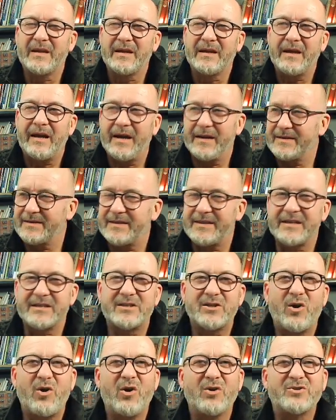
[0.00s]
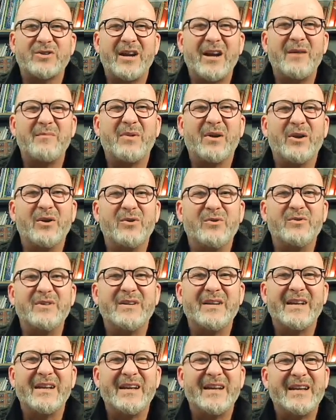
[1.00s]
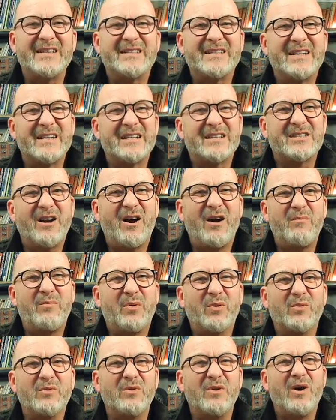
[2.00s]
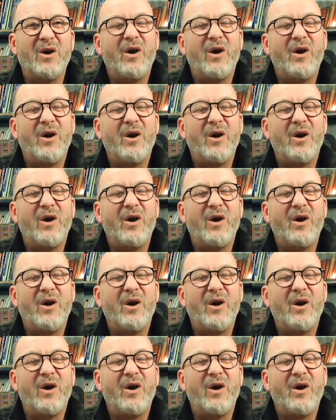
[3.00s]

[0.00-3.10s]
and this hot air balloon is an example